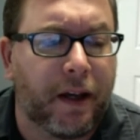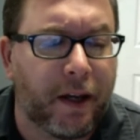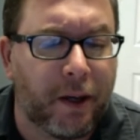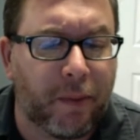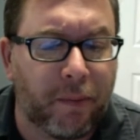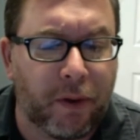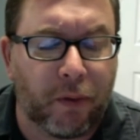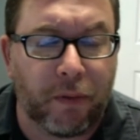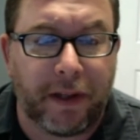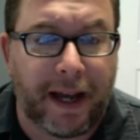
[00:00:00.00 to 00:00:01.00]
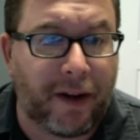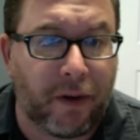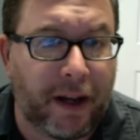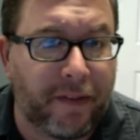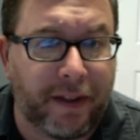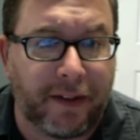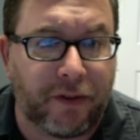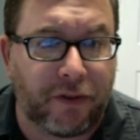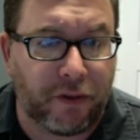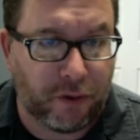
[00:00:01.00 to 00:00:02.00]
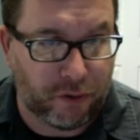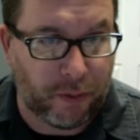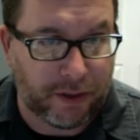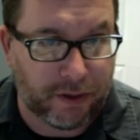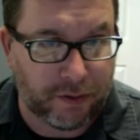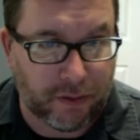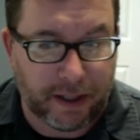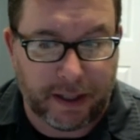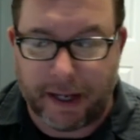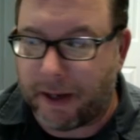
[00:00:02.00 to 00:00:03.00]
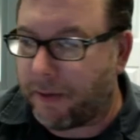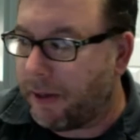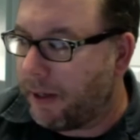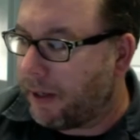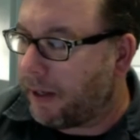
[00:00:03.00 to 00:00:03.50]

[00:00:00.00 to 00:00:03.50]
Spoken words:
Really, I don't have the answers to those questions right now.